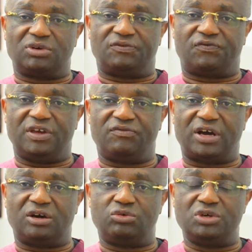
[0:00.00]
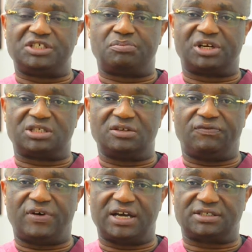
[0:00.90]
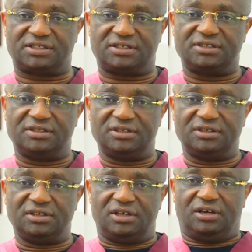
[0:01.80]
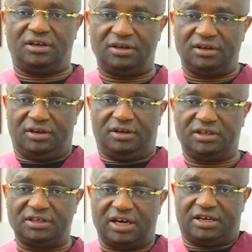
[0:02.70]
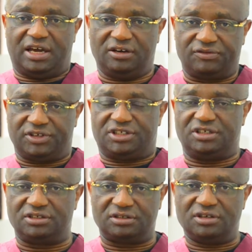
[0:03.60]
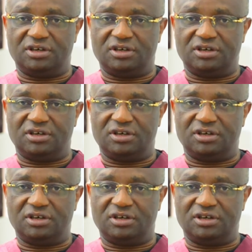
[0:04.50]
with fever who is breathing fast. That kind of a thing.